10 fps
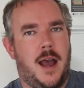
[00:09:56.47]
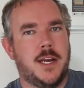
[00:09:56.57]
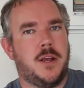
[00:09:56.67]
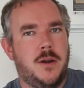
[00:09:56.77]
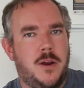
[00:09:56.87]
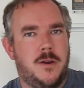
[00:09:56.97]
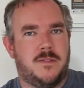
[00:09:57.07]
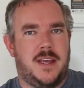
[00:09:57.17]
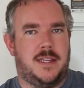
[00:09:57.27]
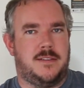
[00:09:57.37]
I don't know
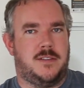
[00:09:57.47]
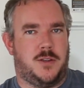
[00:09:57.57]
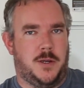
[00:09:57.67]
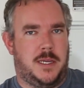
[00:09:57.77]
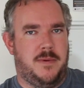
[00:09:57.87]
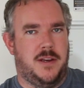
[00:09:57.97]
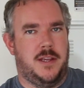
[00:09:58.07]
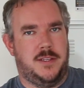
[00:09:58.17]
if that document